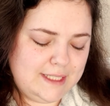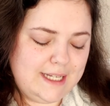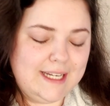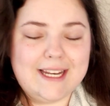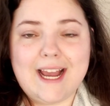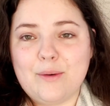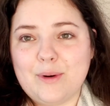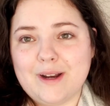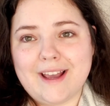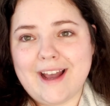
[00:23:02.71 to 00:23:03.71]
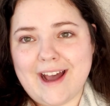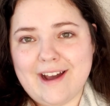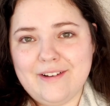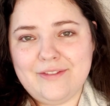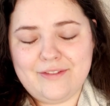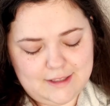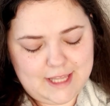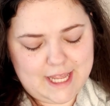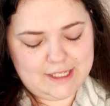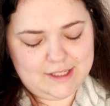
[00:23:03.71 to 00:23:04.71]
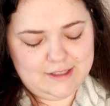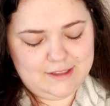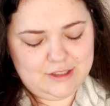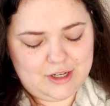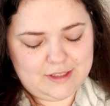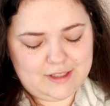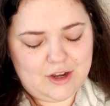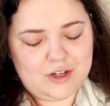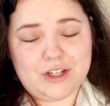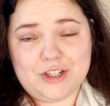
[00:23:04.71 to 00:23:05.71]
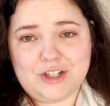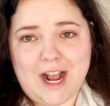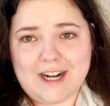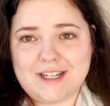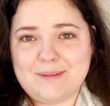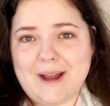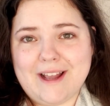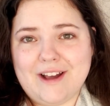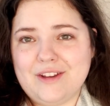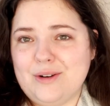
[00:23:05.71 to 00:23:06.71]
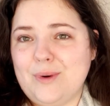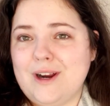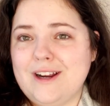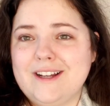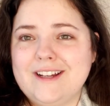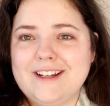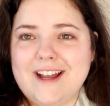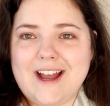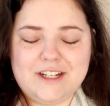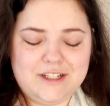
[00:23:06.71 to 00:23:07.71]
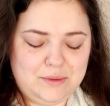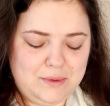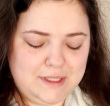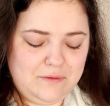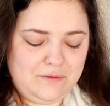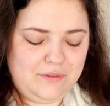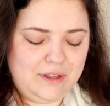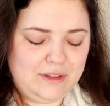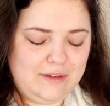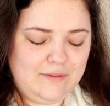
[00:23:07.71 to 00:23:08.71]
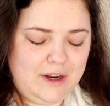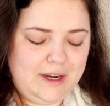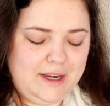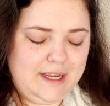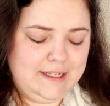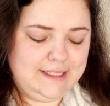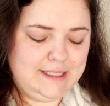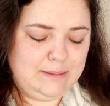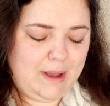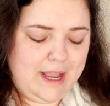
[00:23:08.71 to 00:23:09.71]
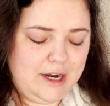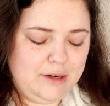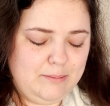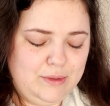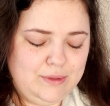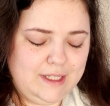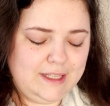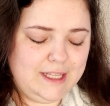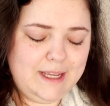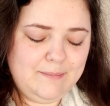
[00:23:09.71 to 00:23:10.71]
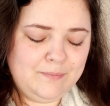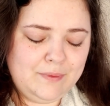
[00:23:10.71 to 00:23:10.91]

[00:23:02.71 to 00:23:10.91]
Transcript: did an hour and a half, then just got distracted by other work. I just wasn't feeling very inspired musically,